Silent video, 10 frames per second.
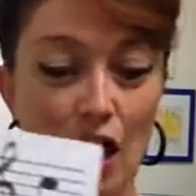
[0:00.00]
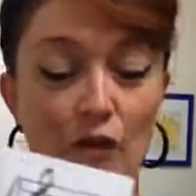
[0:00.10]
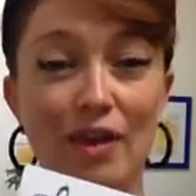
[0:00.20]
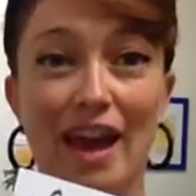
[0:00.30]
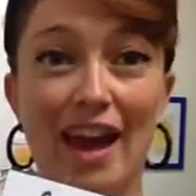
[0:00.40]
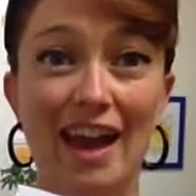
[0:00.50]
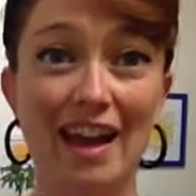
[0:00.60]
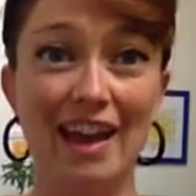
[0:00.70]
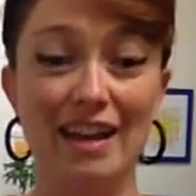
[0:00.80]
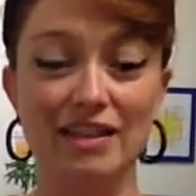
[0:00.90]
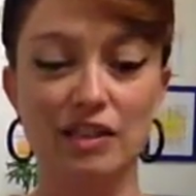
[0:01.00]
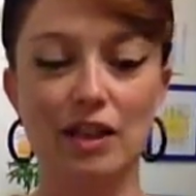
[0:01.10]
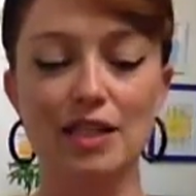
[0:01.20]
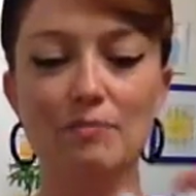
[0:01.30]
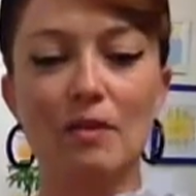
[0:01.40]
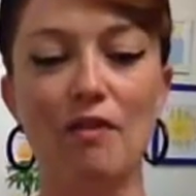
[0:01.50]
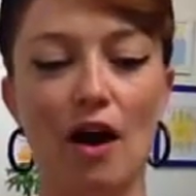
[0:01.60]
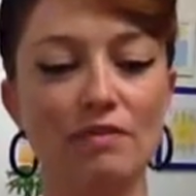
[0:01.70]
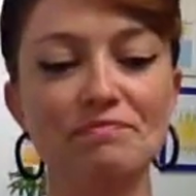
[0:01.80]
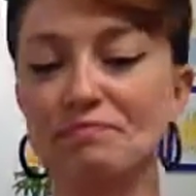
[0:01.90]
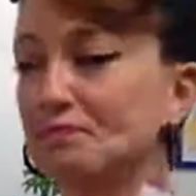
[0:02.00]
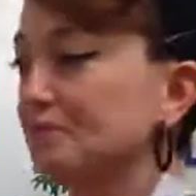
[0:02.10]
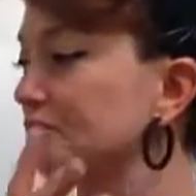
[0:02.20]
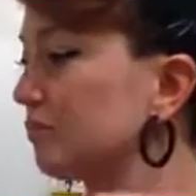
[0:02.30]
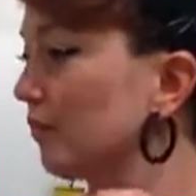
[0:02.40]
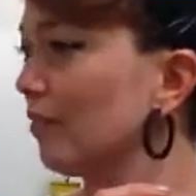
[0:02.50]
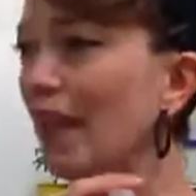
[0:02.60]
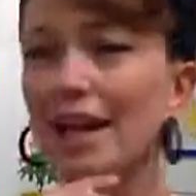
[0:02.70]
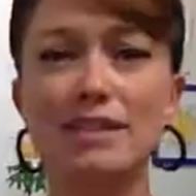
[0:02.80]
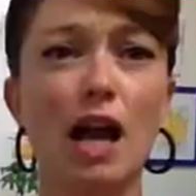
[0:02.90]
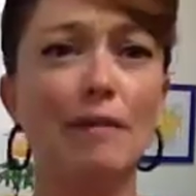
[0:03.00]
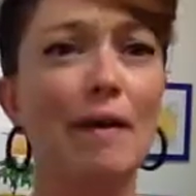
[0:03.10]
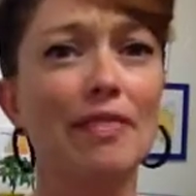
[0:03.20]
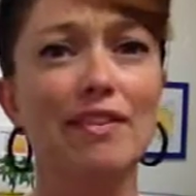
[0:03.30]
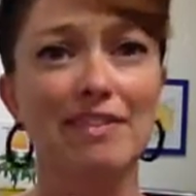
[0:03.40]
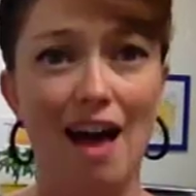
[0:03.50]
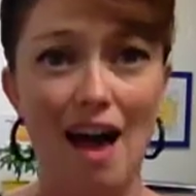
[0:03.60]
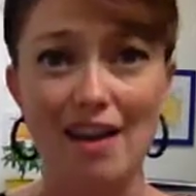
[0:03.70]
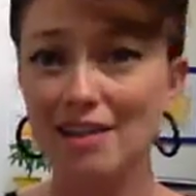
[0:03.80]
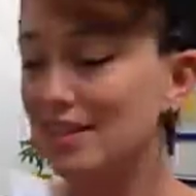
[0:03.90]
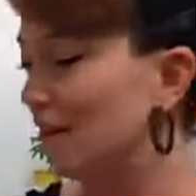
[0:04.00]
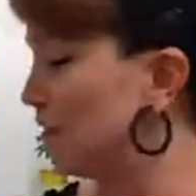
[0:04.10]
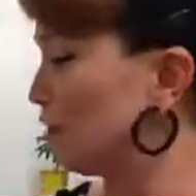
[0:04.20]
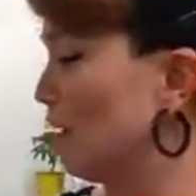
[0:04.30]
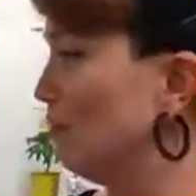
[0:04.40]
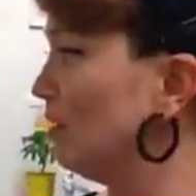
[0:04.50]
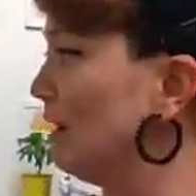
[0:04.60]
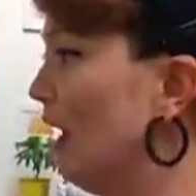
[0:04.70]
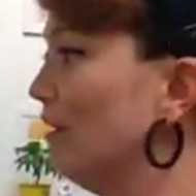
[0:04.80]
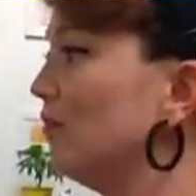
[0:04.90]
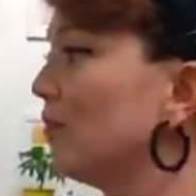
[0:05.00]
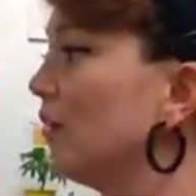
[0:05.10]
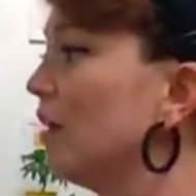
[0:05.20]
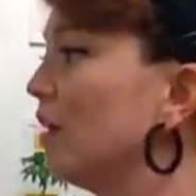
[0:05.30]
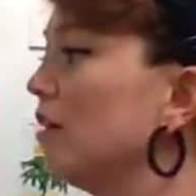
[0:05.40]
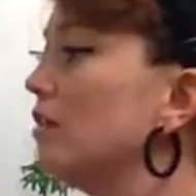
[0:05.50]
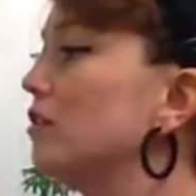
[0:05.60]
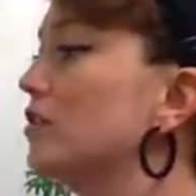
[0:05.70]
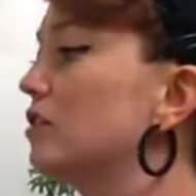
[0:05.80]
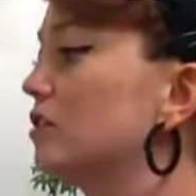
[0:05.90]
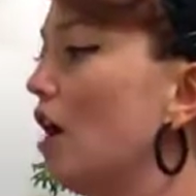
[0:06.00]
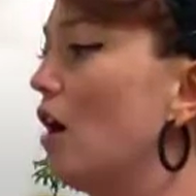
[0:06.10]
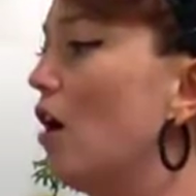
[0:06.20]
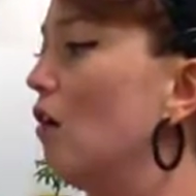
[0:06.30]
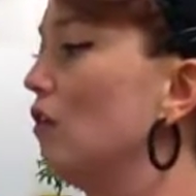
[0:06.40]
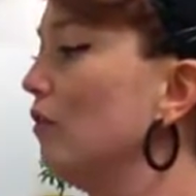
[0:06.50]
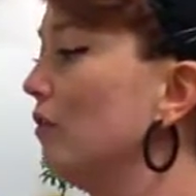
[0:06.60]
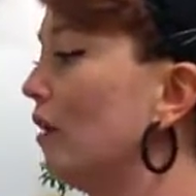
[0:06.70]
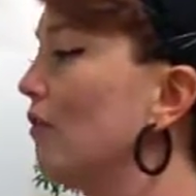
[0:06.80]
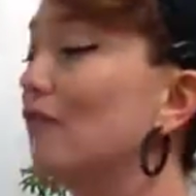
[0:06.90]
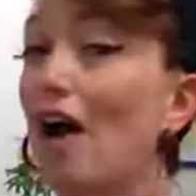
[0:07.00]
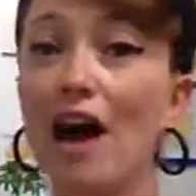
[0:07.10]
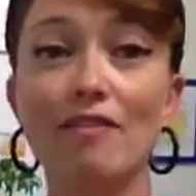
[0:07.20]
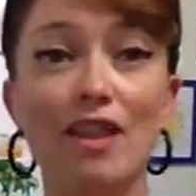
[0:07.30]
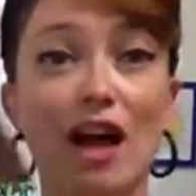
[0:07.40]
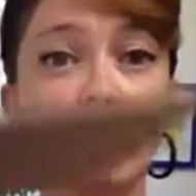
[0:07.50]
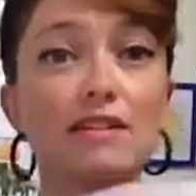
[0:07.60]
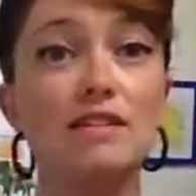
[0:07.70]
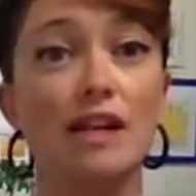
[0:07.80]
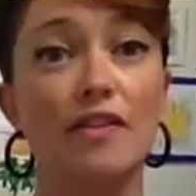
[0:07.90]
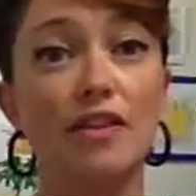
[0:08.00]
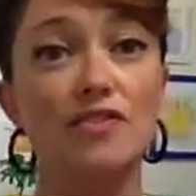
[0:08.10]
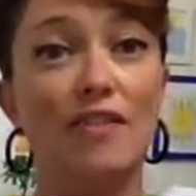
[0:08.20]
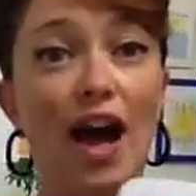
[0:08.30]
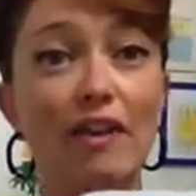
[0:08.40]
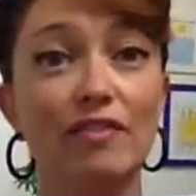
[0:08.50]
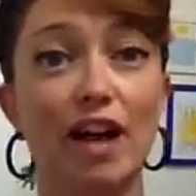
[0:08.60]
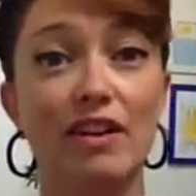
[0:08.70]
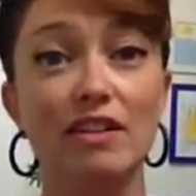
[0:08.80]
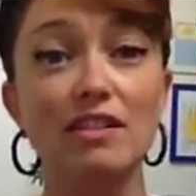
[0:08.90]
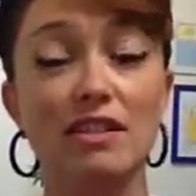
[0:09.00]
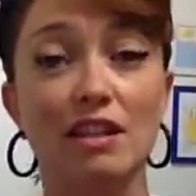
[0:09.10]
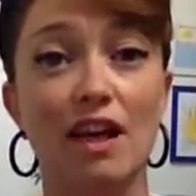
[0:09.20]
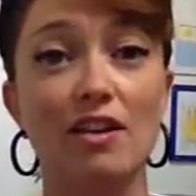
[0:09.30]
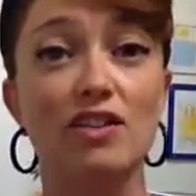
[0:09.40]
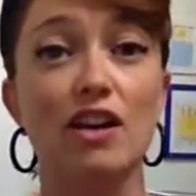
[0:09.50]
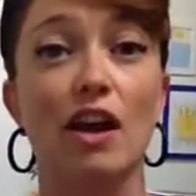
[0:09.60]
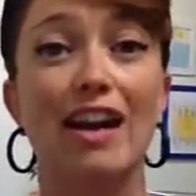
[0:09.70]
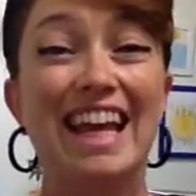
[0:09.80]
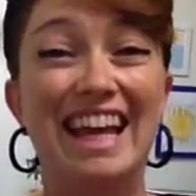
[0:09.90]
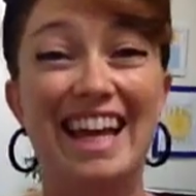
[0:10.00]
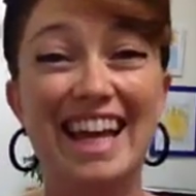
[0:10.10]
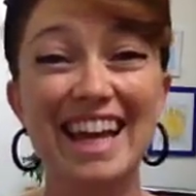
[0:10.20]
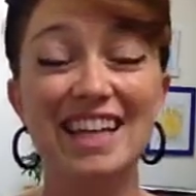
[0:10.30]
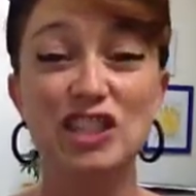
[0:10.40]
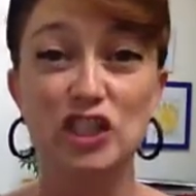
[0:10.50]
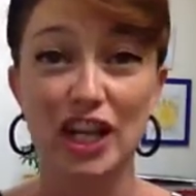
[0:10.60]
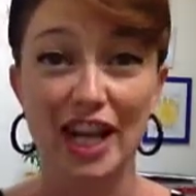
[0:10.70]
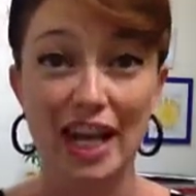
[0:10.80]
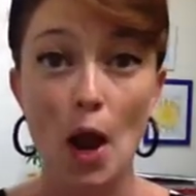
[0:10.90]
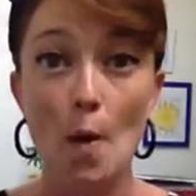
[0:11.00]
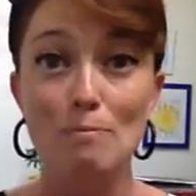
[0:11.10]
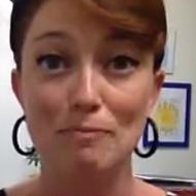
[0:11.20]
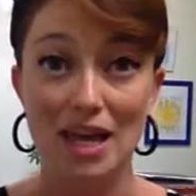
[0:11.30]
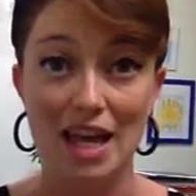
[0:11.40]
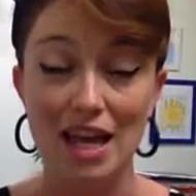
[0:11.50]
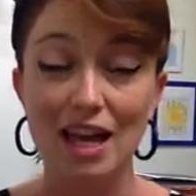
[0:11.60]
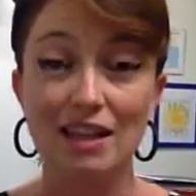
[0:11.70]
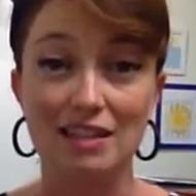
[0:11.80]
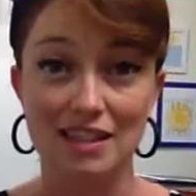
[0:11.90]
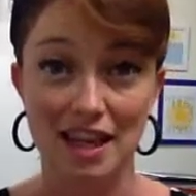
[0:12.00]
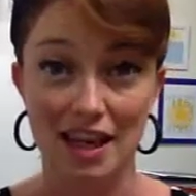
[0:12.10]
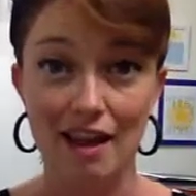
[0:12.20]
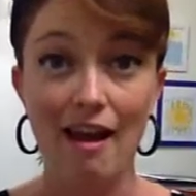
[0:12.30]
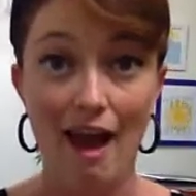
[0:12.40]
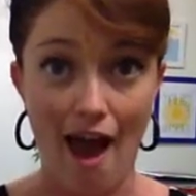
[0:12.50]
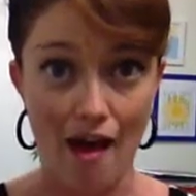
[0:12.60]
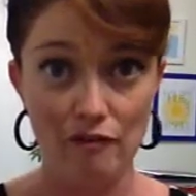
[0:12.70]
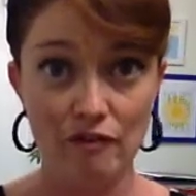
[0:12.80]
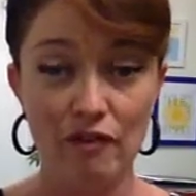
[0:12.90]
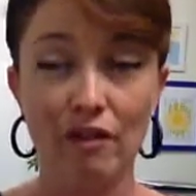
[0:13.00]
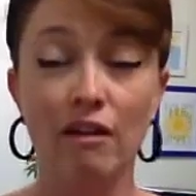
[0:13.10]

Okay, so let's move on and talk about the lines of the treble clef. So there are five lines and there's five letters. The letters are E, G, B, D, F.